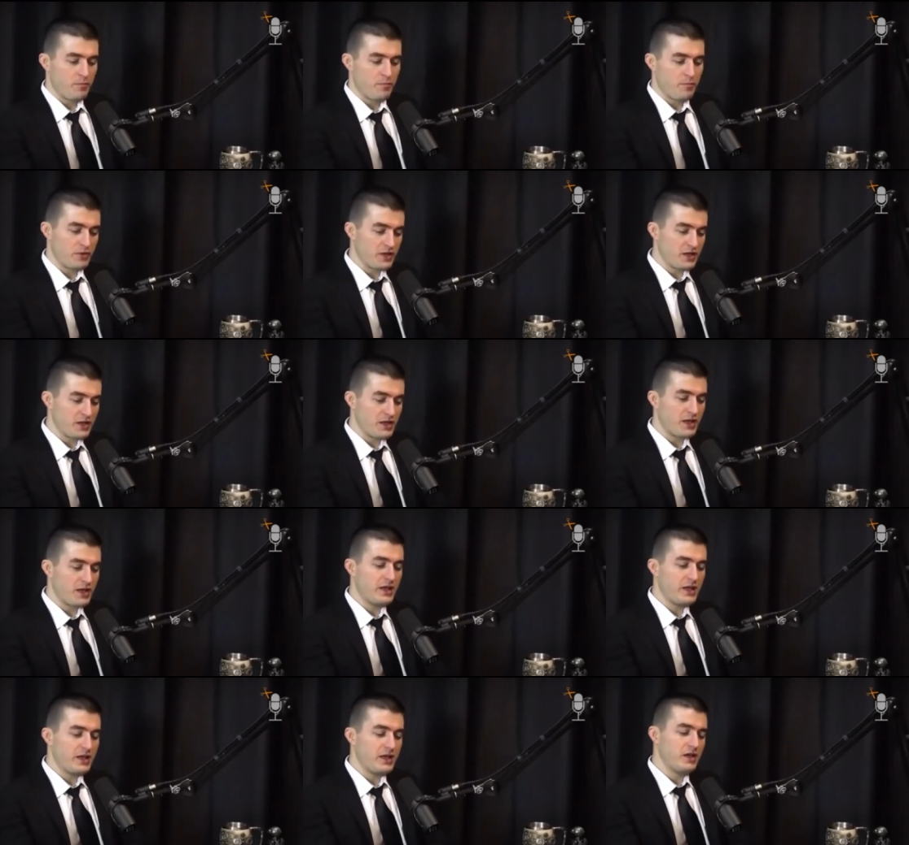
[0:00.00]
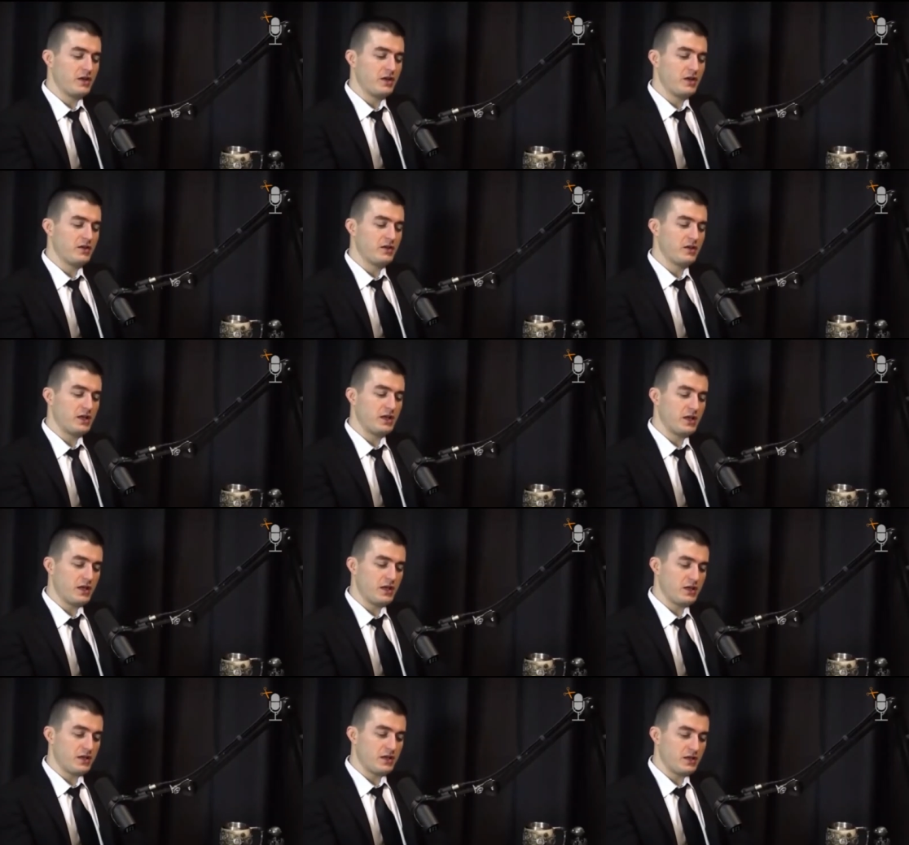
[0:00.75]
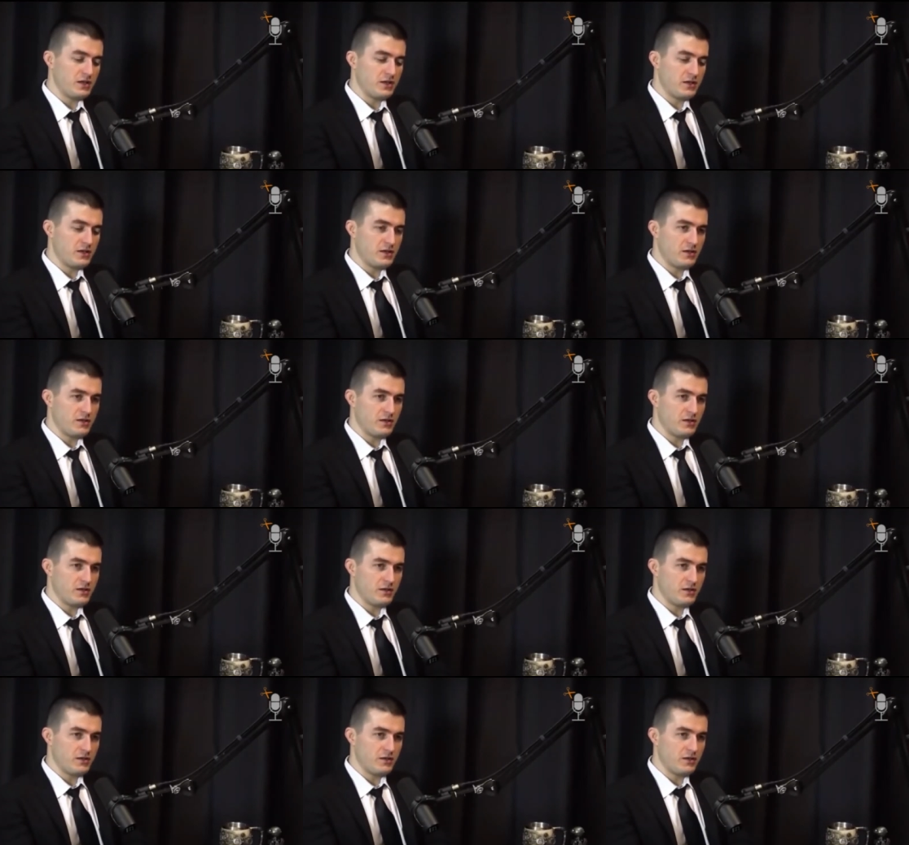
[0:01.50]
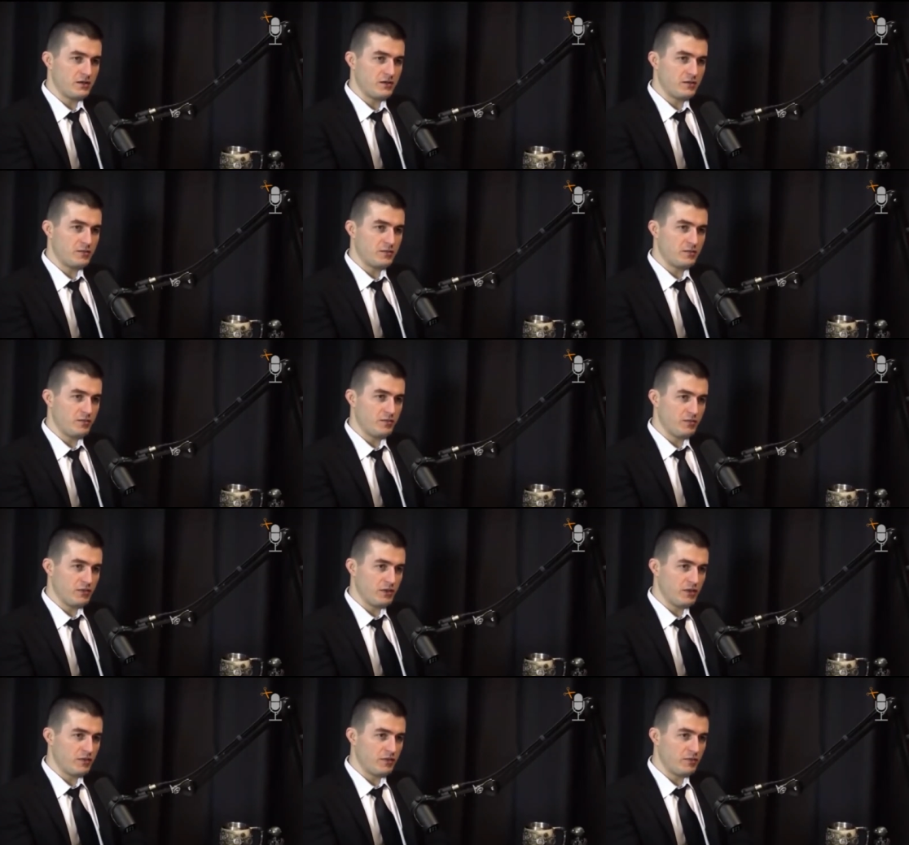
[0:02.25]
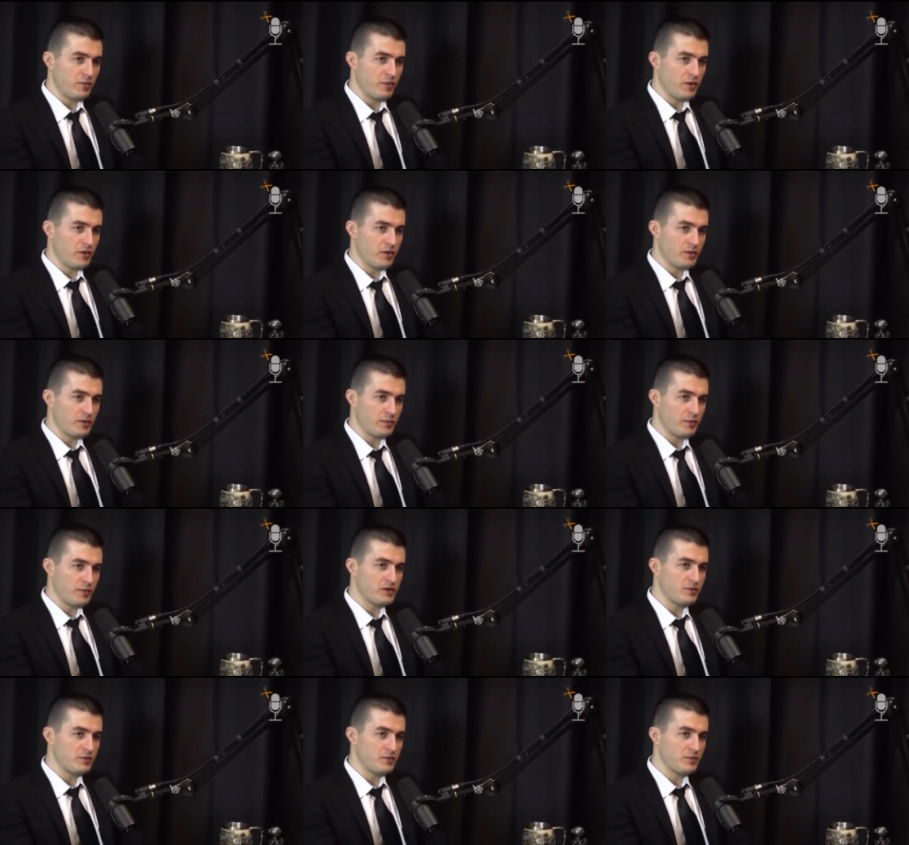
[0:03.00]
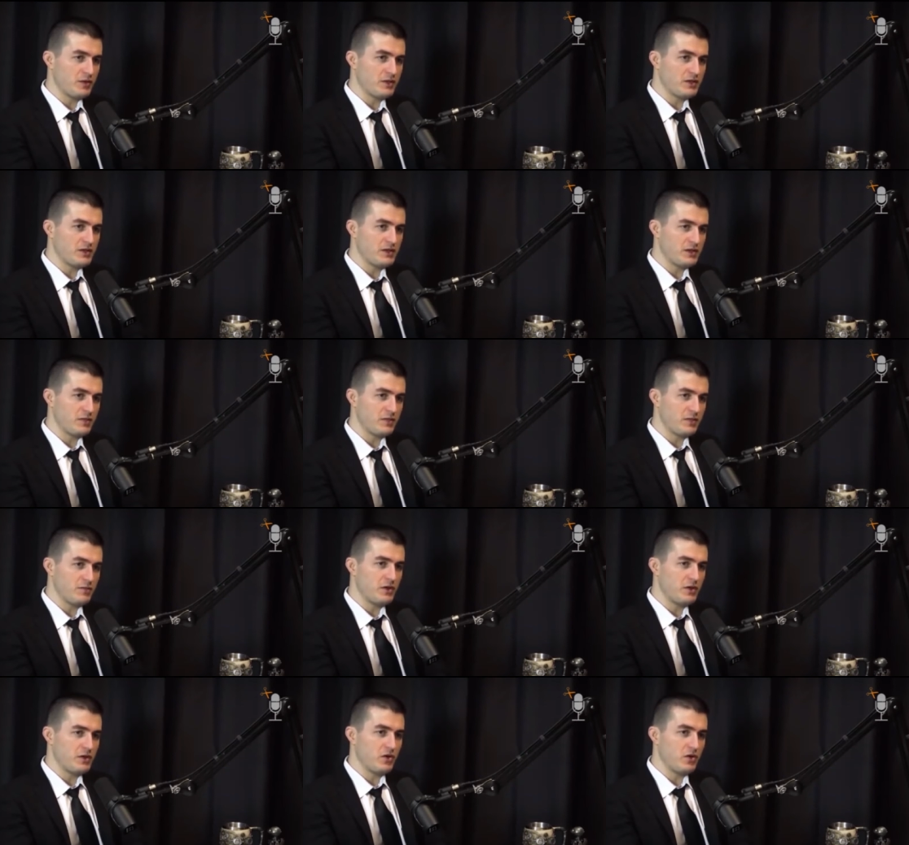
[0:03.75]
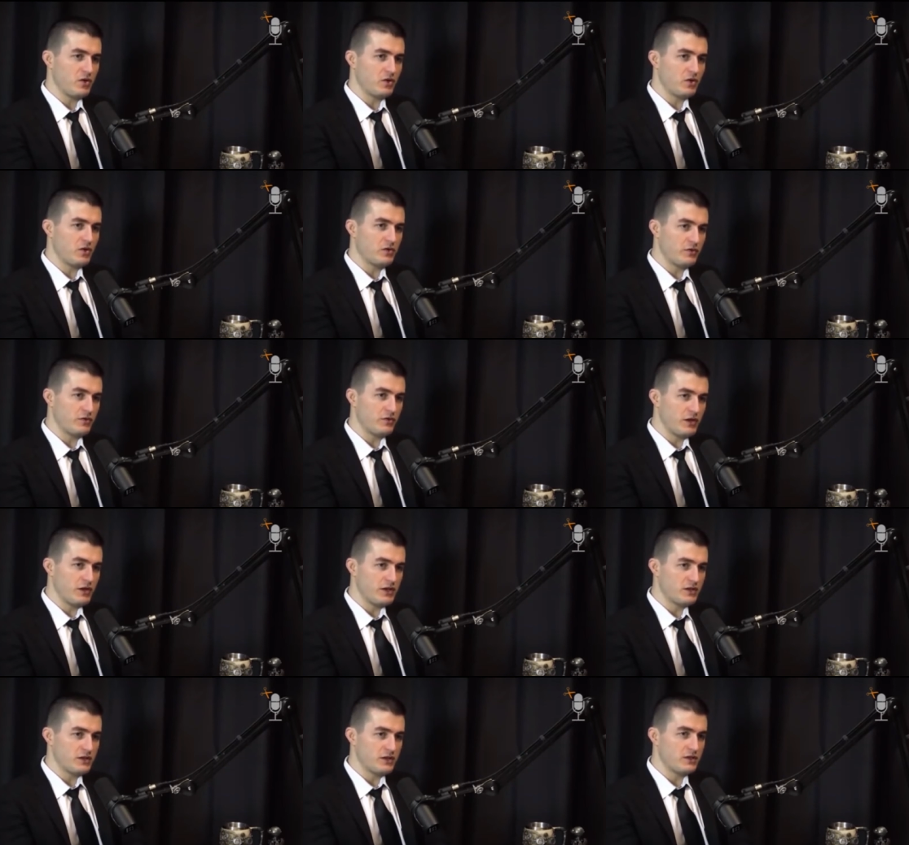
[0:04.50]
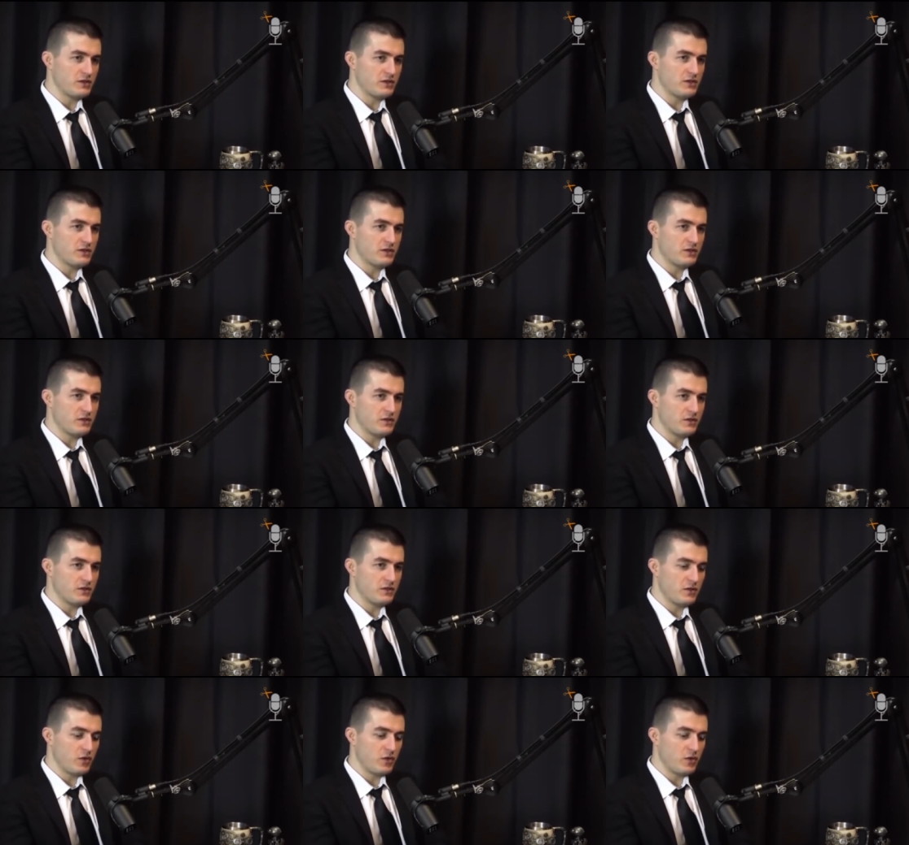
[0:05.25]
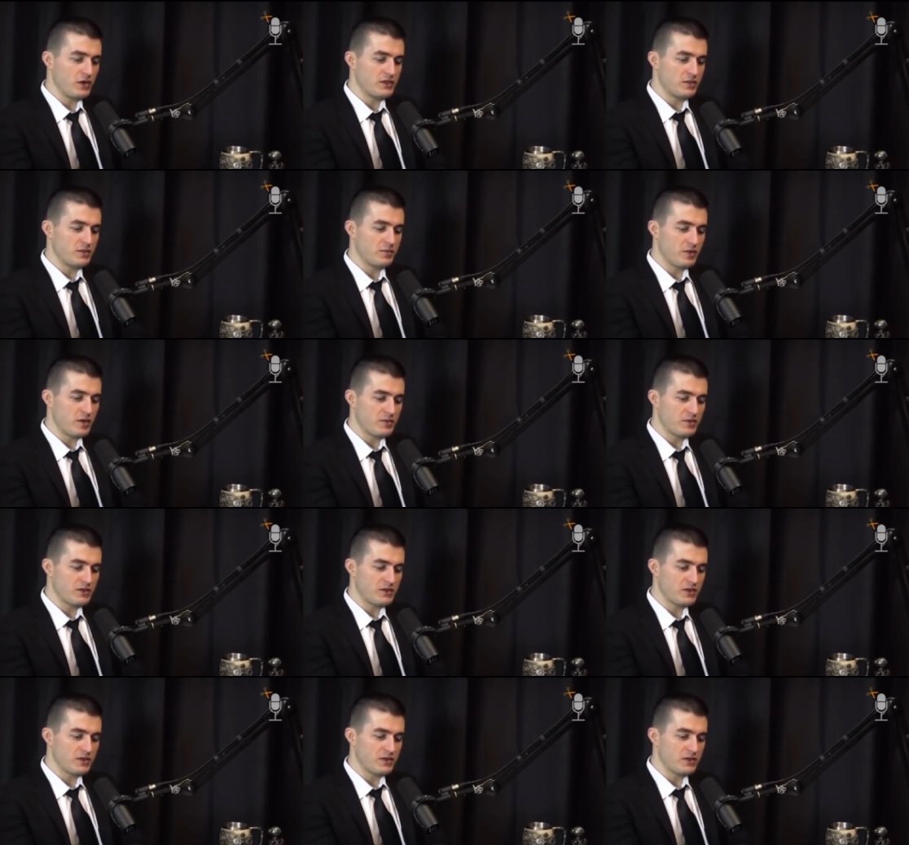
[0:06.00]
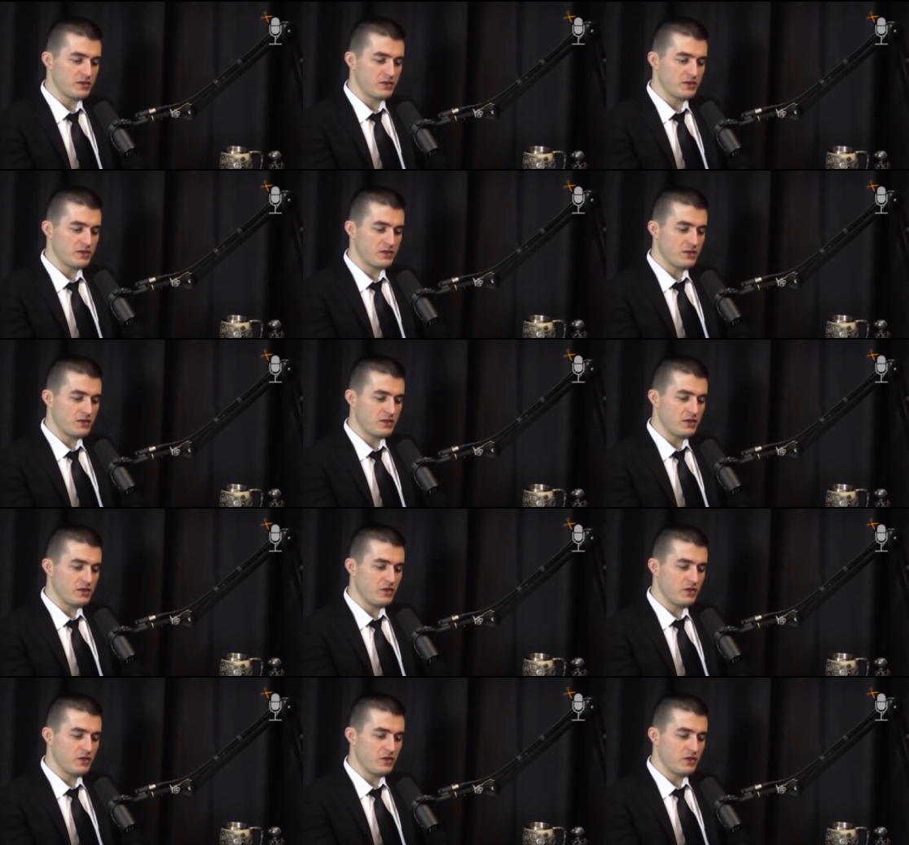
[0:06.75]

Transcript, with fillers: but then I hear that in a, a, bunch of places him being called a racist, a white supremacist, yeah.